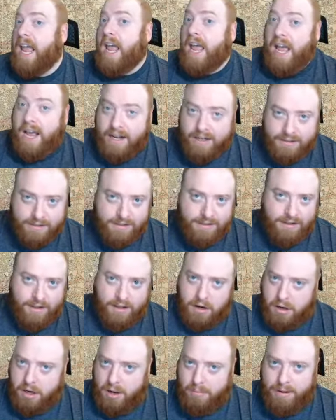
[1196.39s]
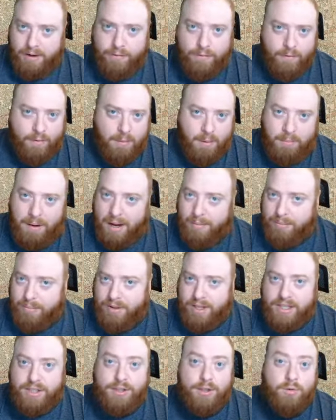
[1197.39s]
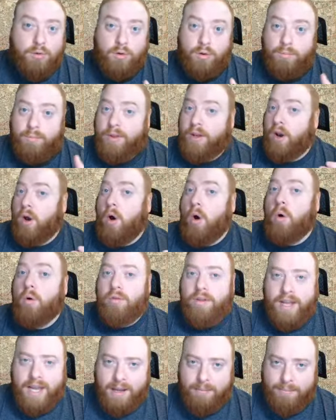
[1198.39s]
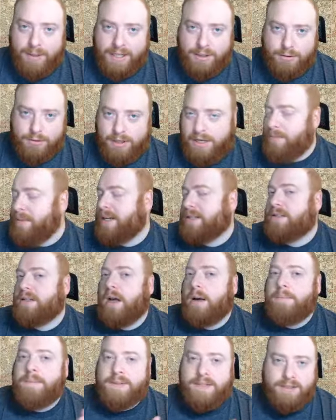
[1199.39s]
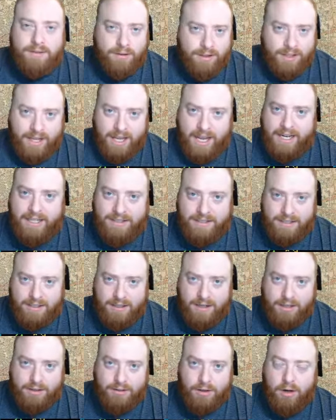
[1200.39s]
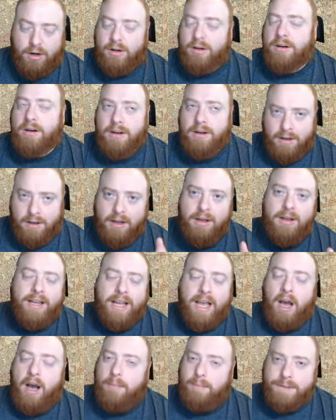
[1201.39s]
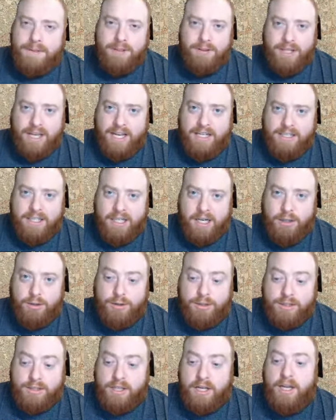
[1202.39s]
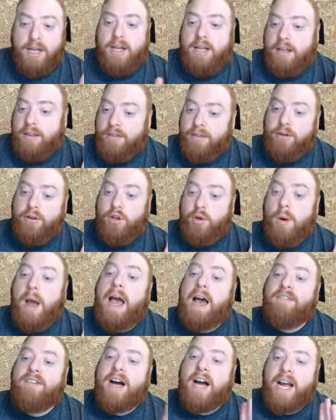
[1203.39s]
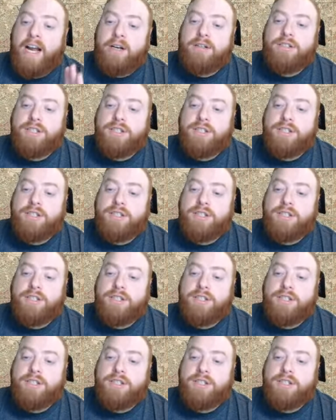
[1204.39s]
and they're coming from a population group that only had patronymics up until the on or yeah, up until the 1800s, you have a higher